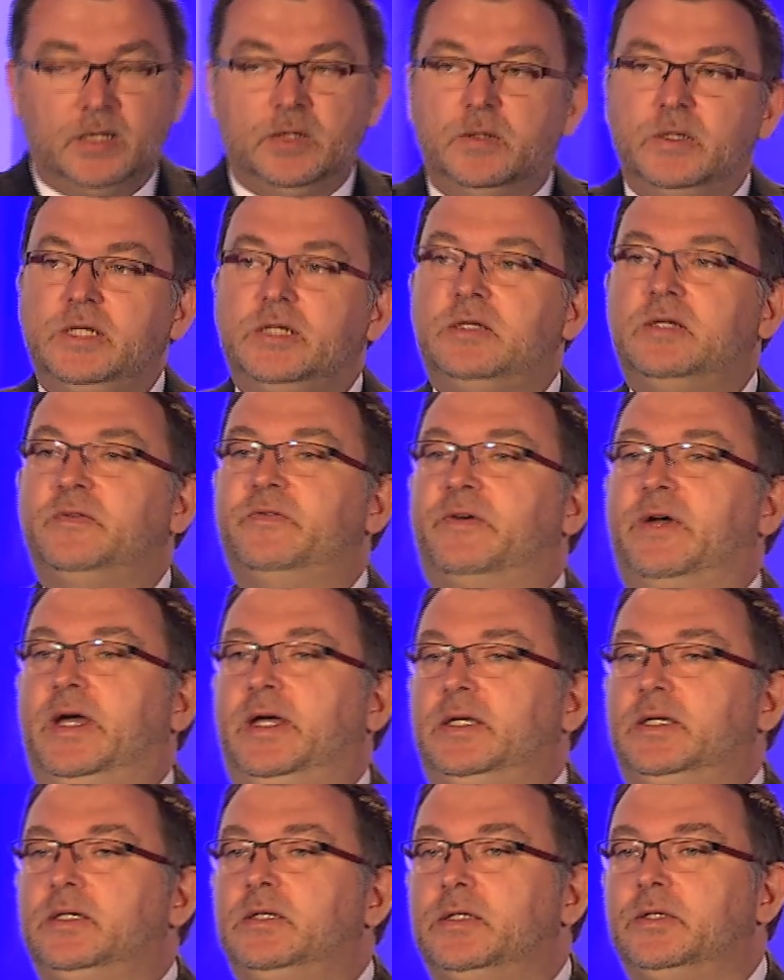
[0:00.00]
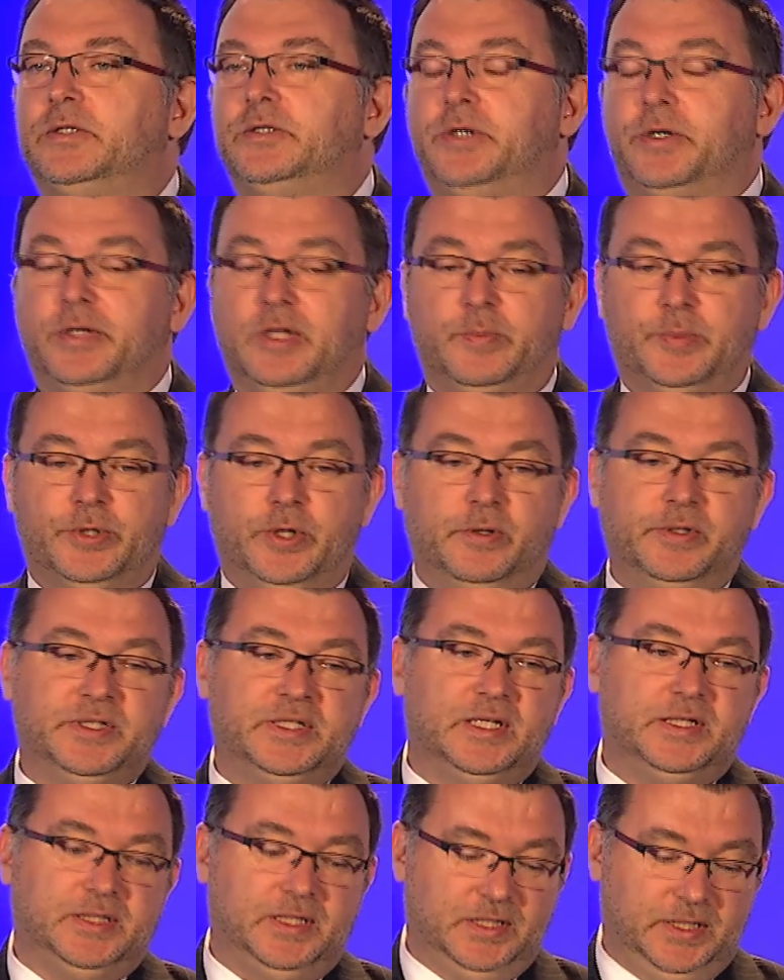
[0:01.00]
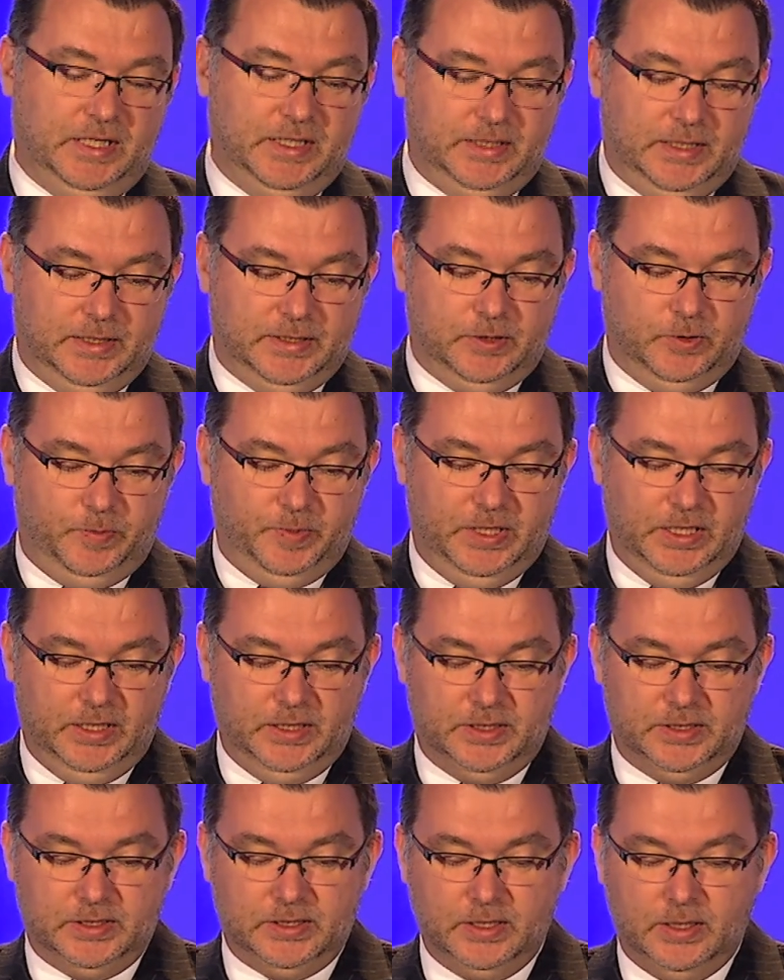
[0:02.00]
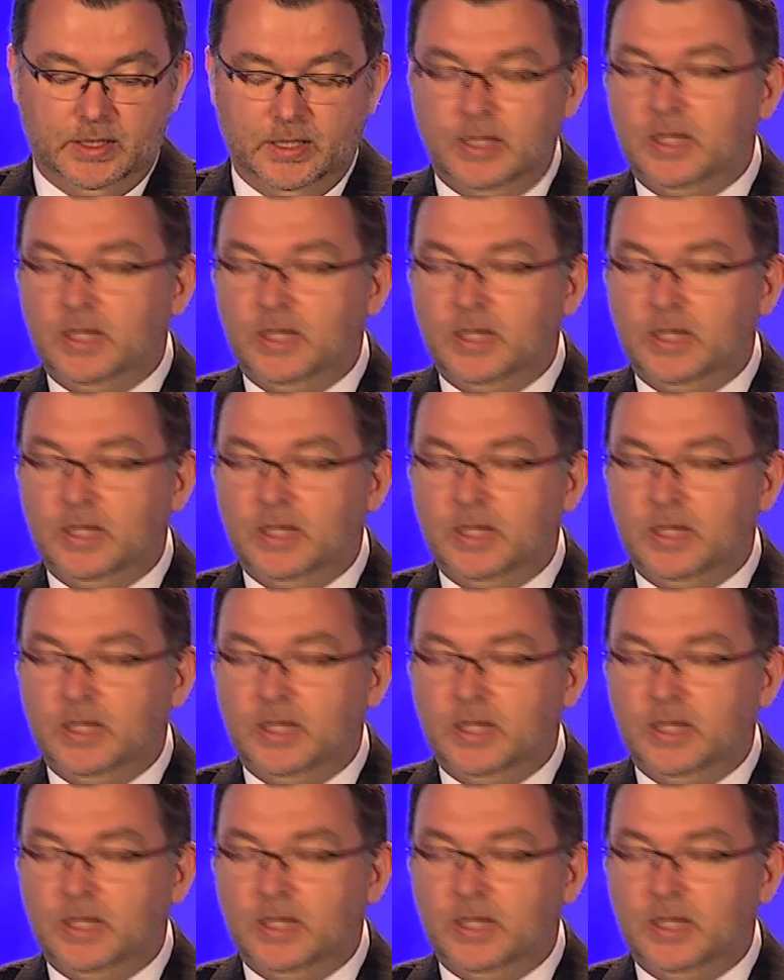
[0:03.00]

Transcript: you need to define internal processes and SOPs.